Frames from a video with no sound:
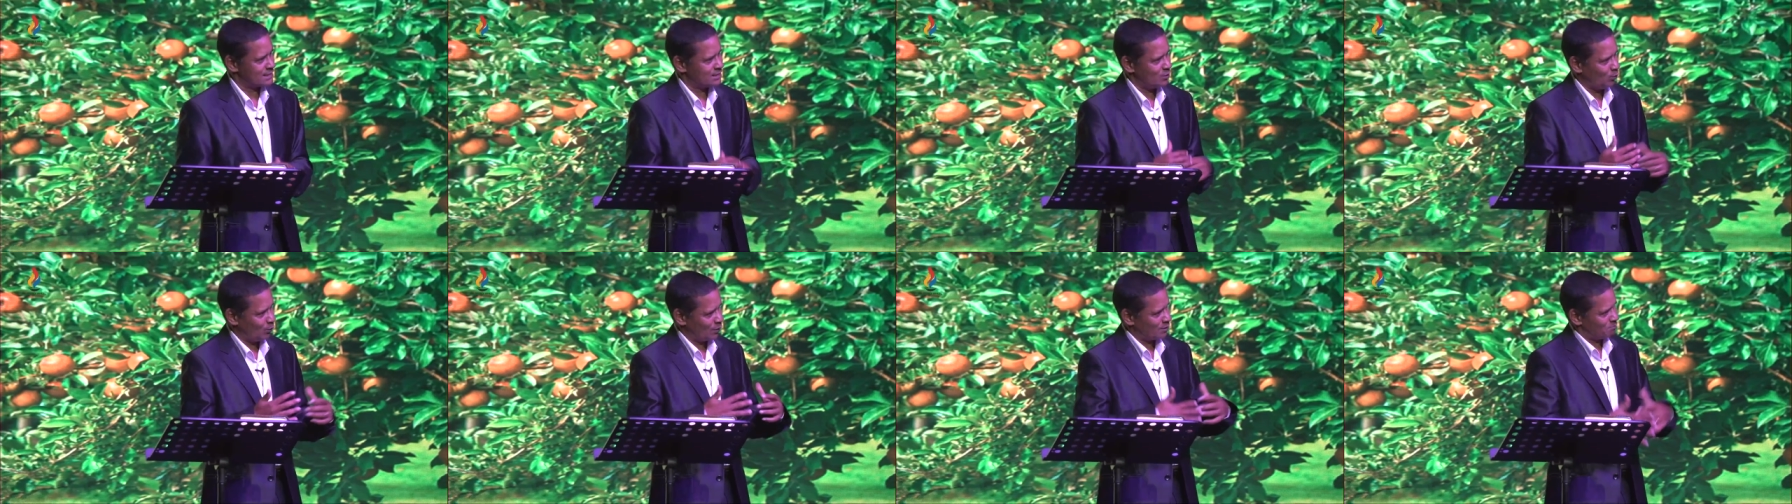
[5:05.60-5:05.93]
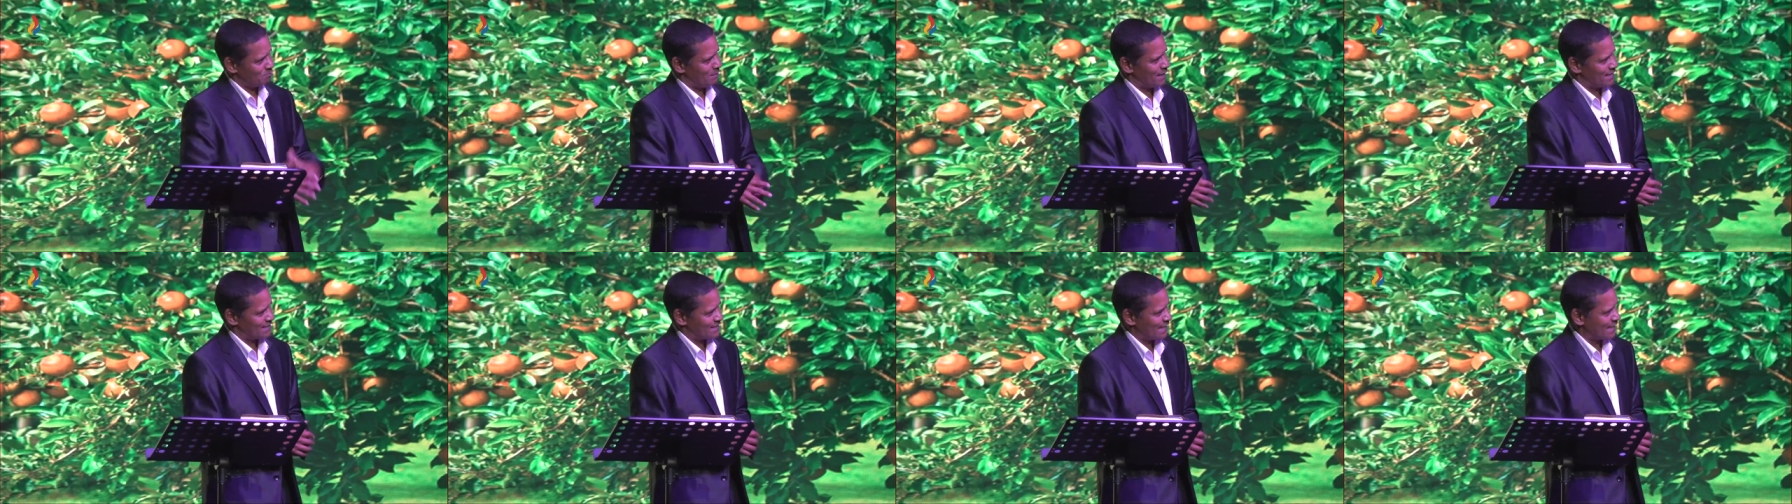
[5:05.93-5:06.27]
you want
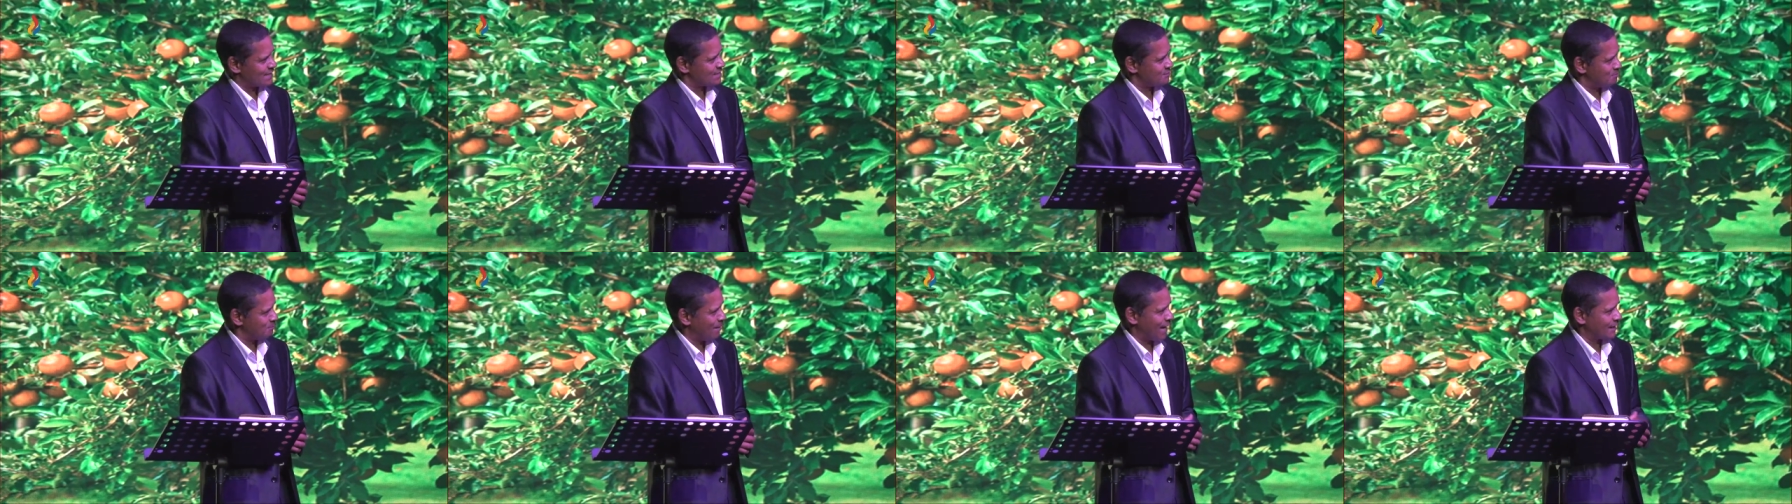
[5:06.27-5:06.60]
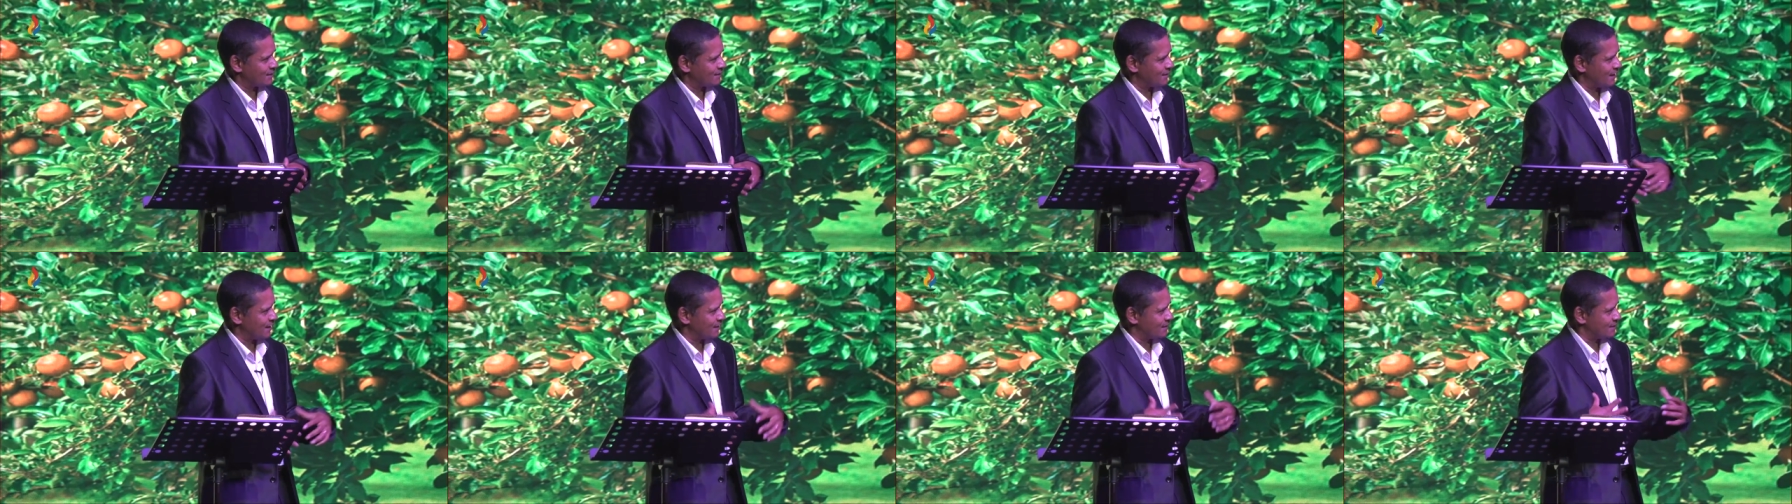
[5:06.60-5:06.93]
my son's
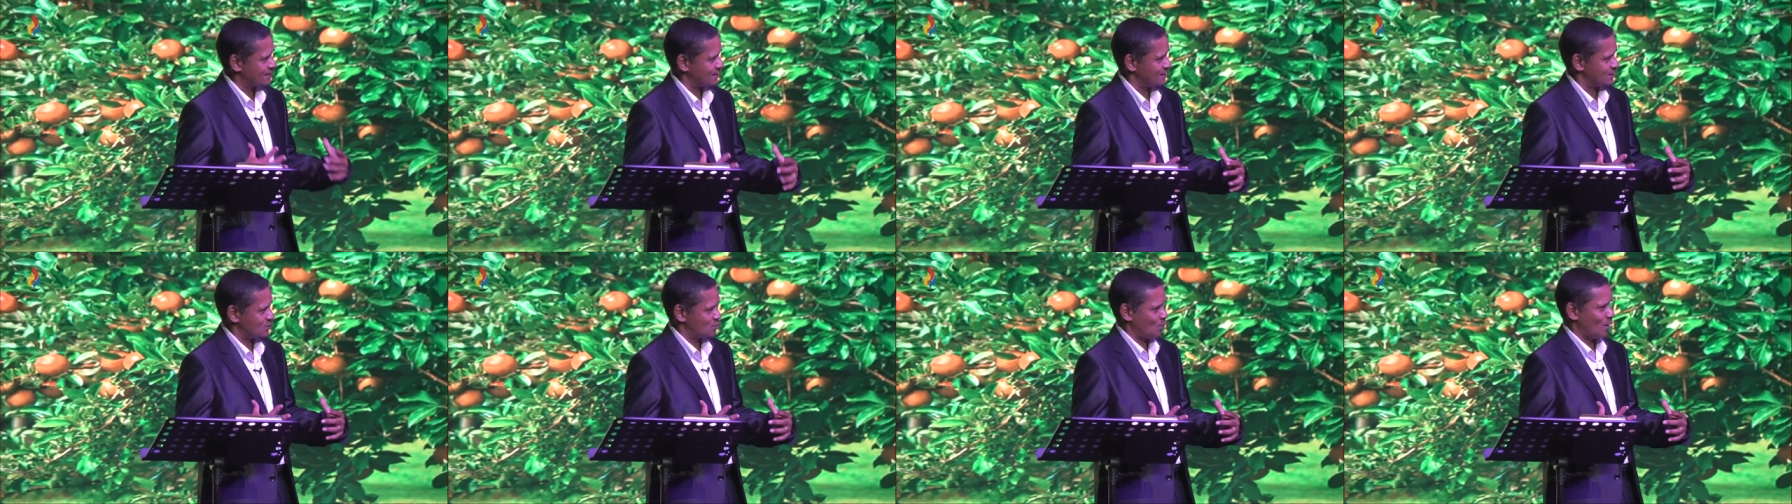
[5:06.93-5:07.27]
mandrakes as